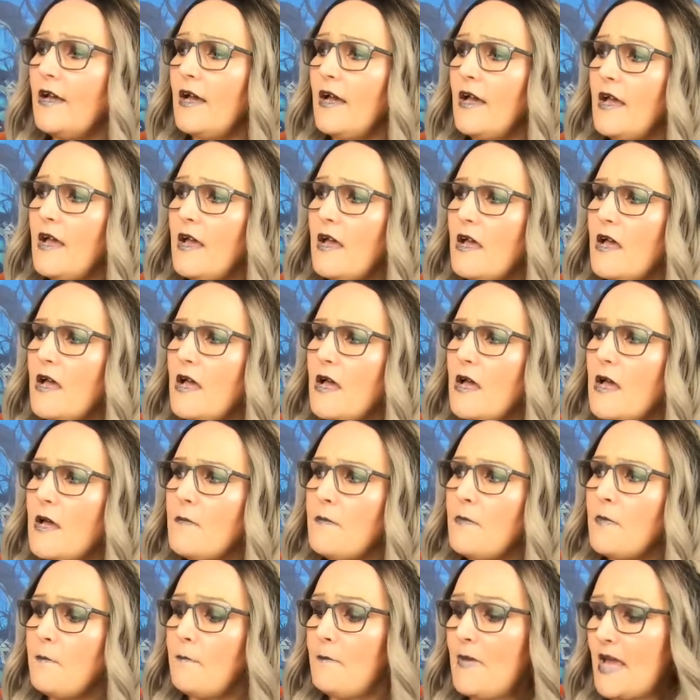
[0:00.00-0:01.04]

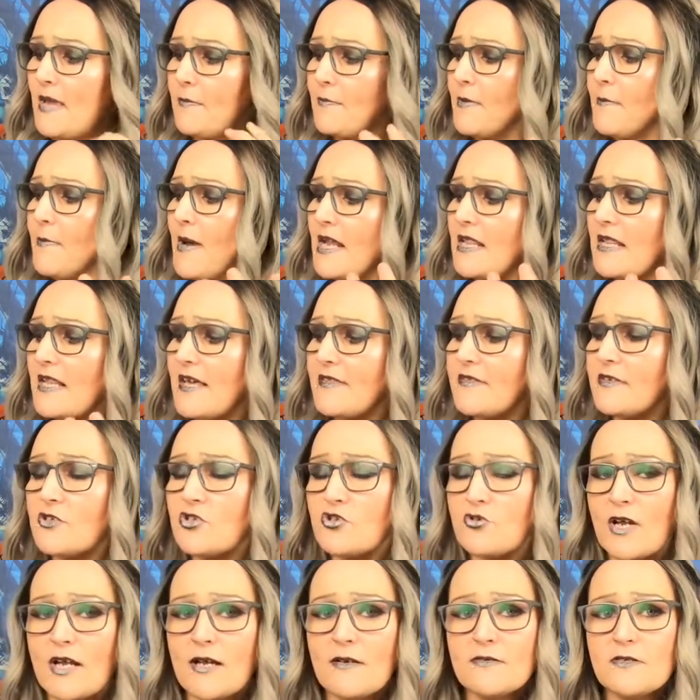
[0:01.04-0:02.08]
Um, maybe my leather
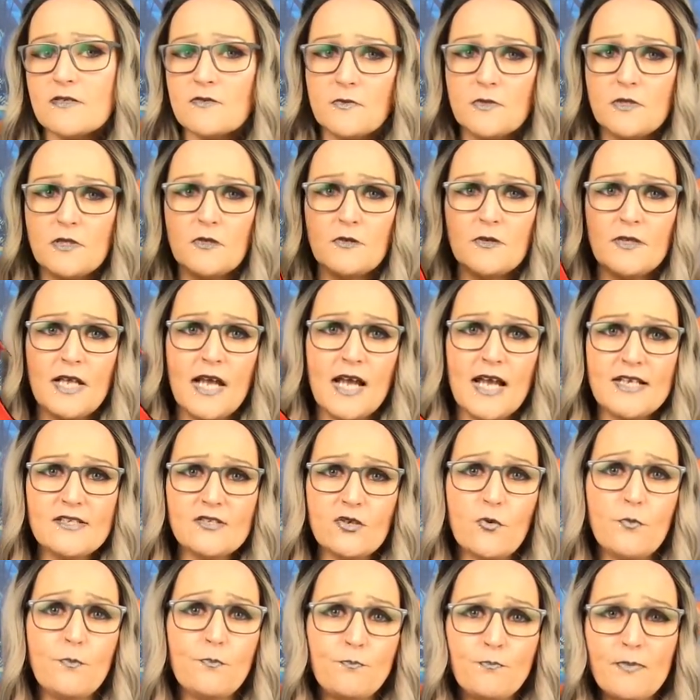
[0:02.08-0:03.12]
trousers would look nice,
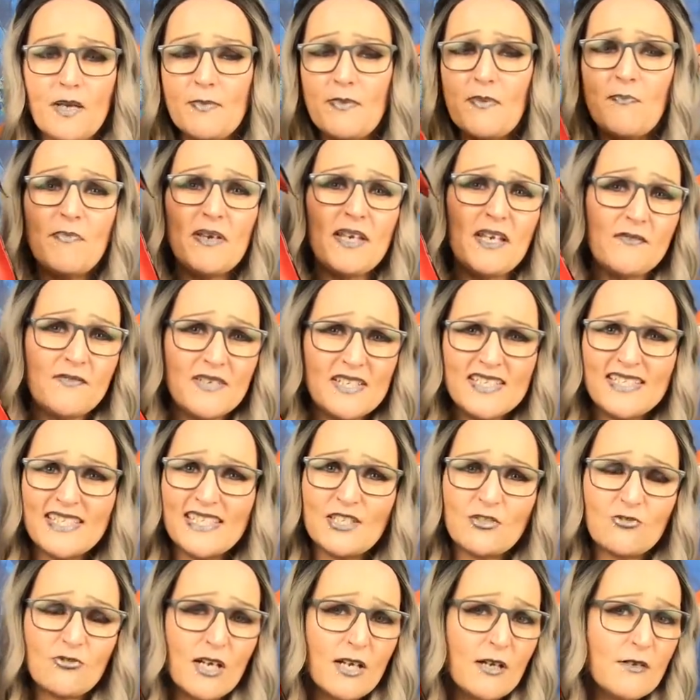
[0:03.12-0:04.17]
or maybe
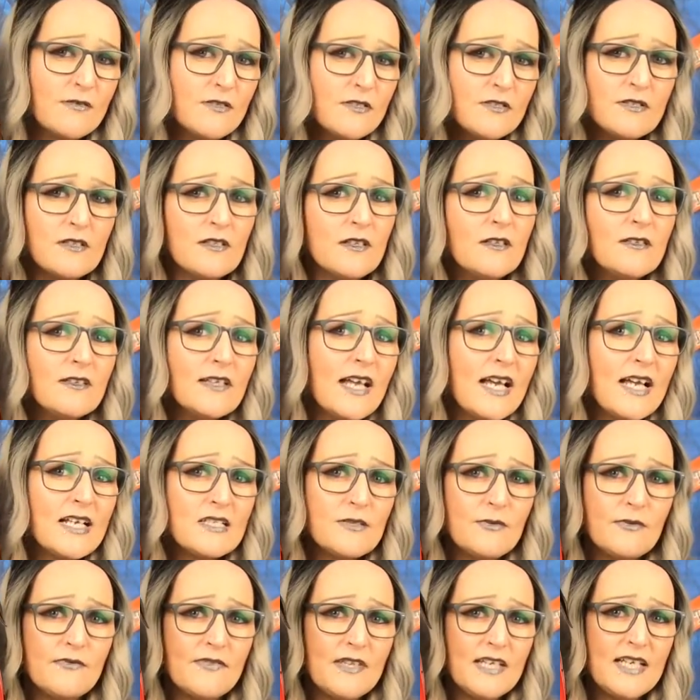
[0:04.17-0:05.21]
PVC trousers would look
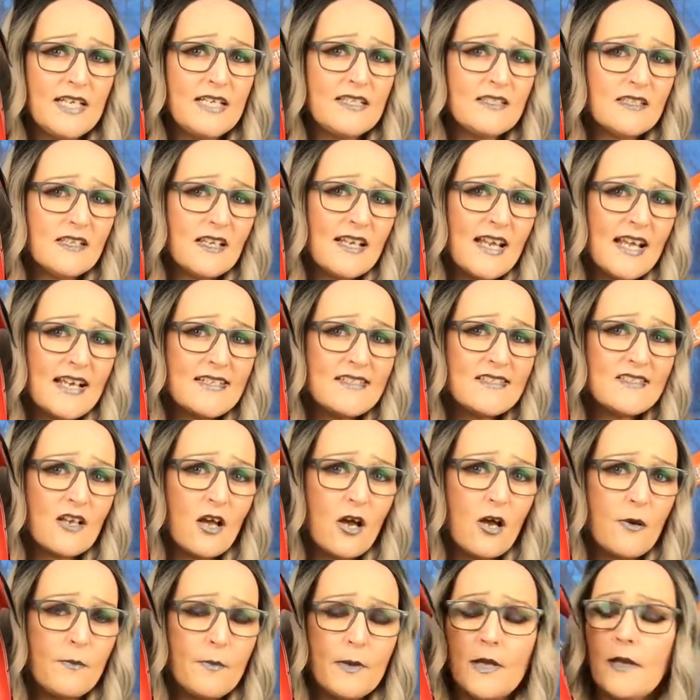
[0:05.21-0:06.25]
nice with these and a nice
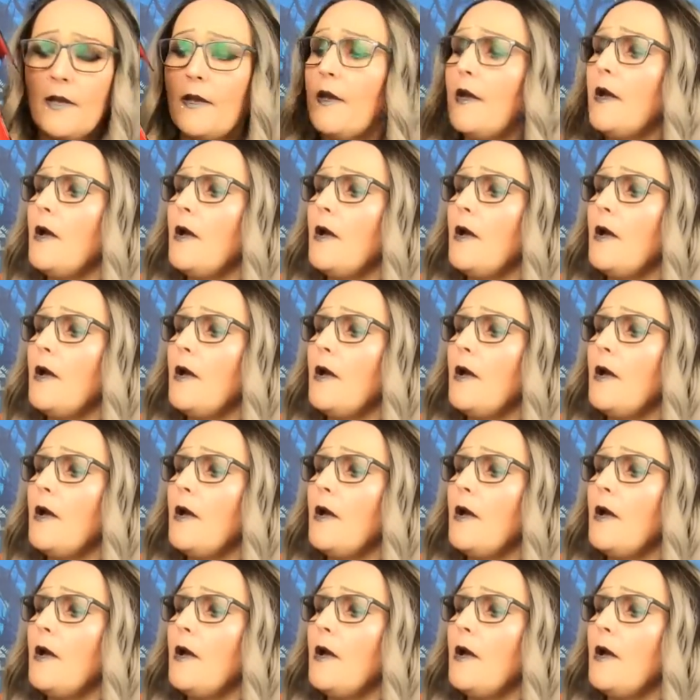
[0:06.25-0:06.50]
top.